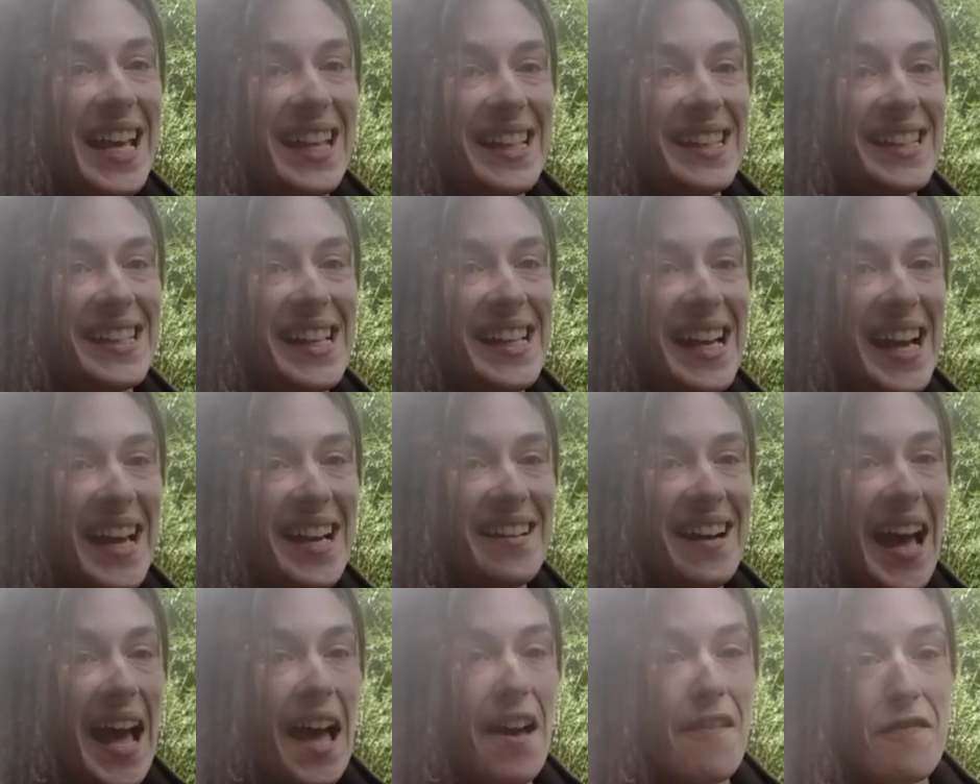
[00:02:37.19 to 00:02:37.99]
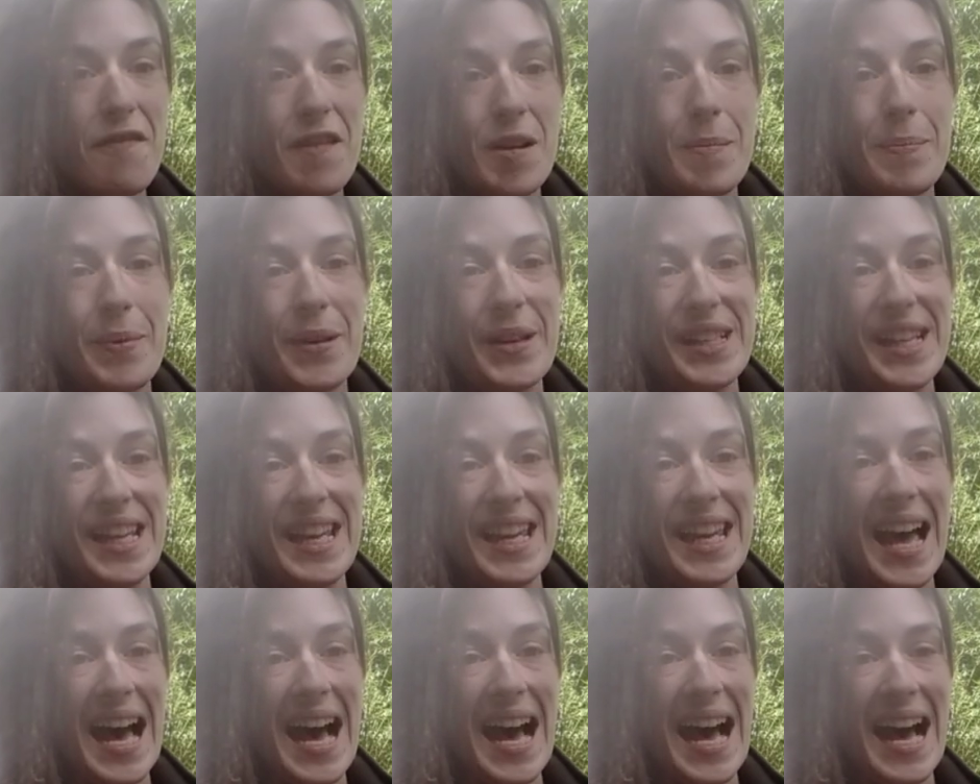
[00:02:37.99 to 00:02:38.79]
So
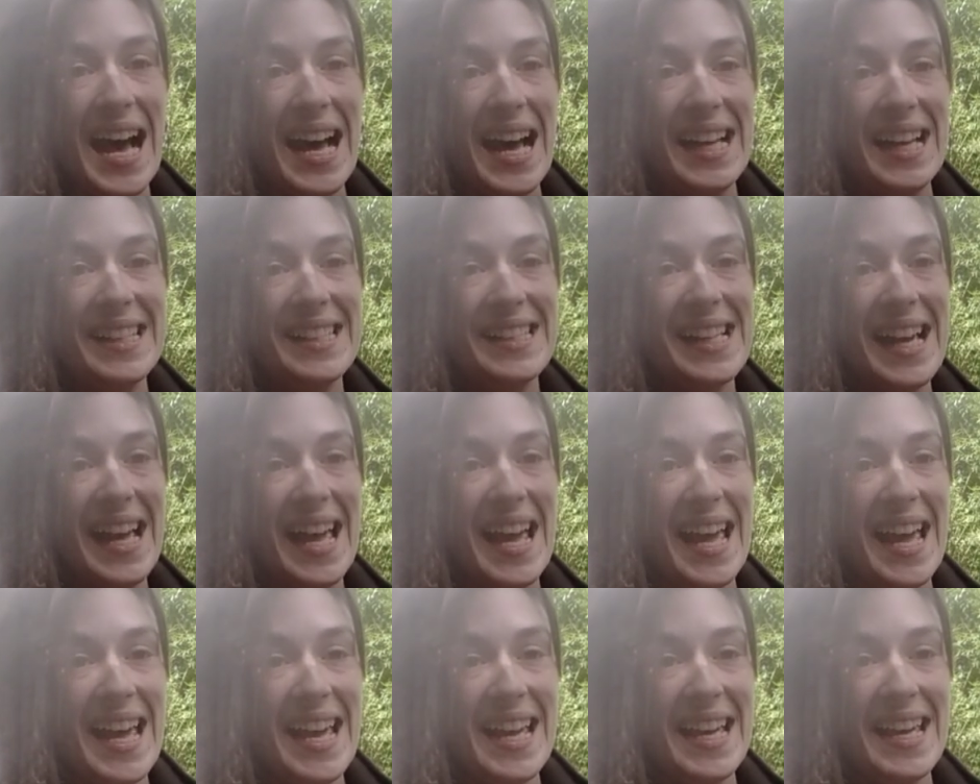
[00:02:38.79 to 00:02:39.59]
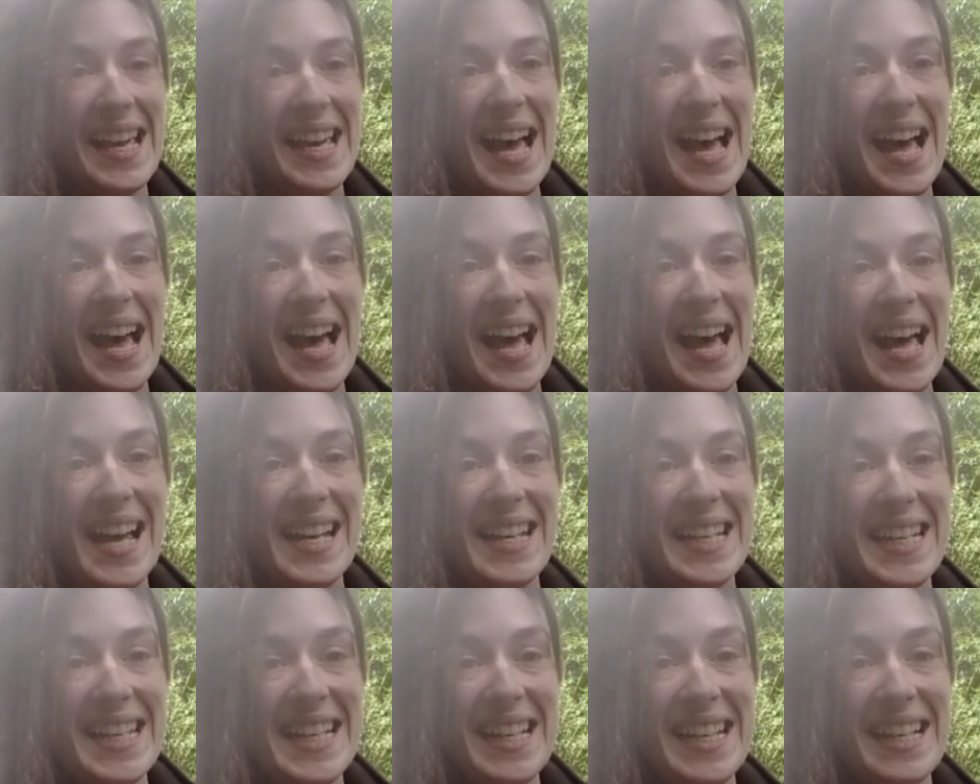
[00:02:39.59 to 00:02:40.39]
everybody has
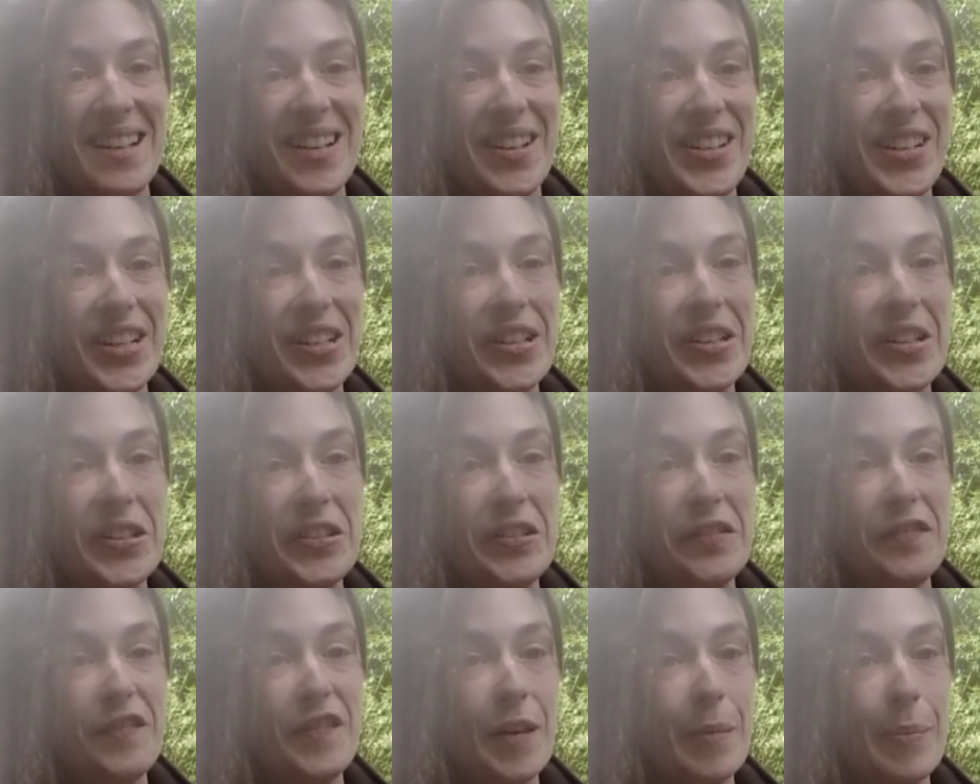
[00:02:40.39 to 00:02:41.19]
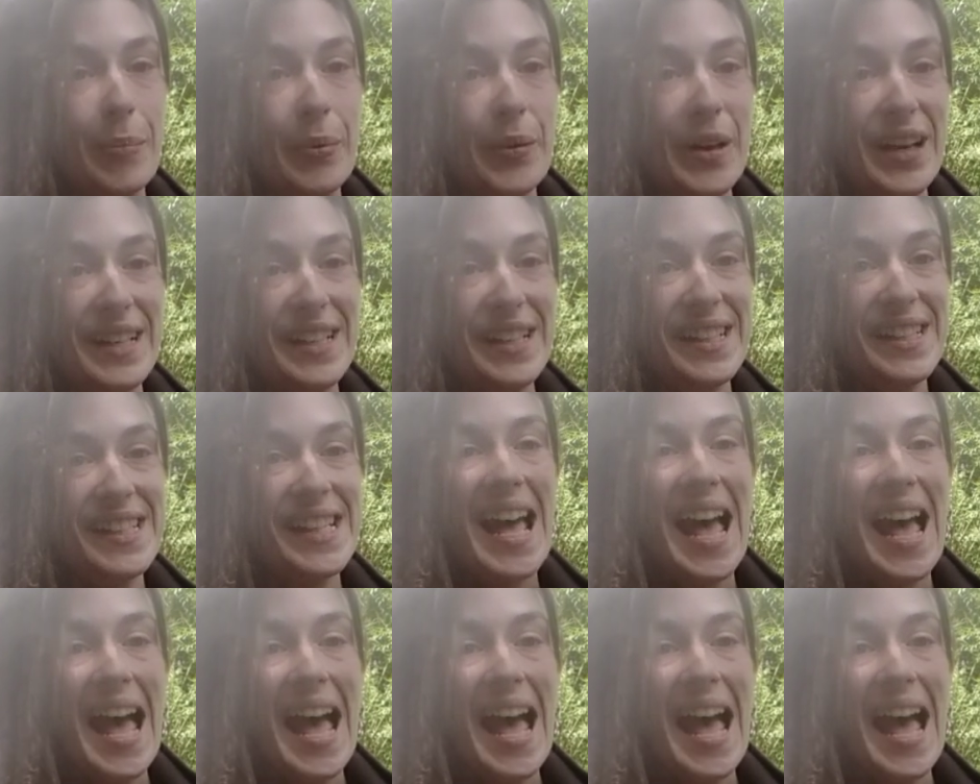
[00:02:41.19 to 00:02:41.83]
an ecological footprint,